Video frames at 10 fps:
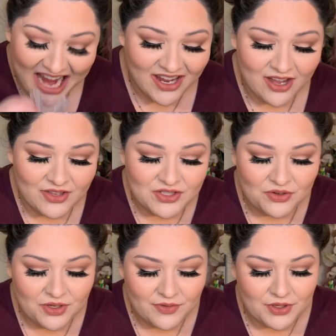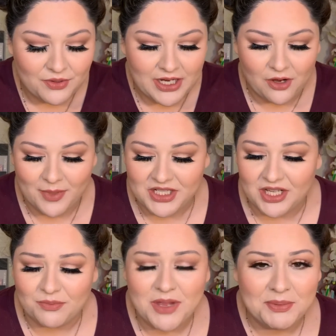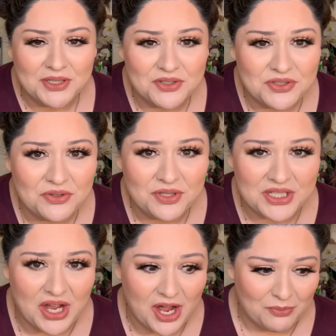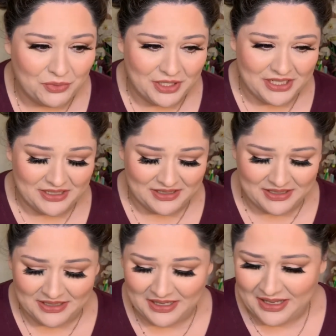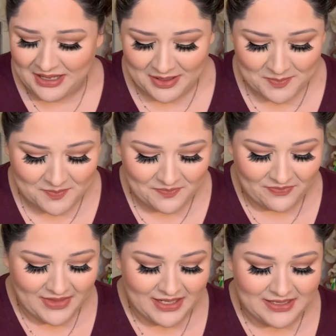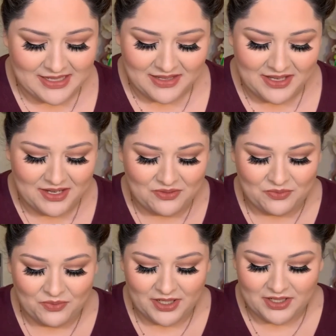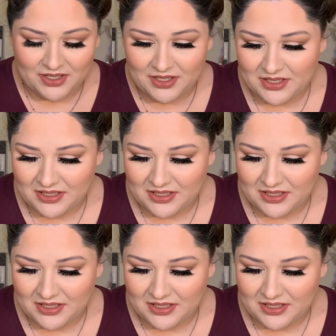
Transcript: Yeah, these don't even go down on my teeth. Maybe I'll just do the top ones. Is that like weird?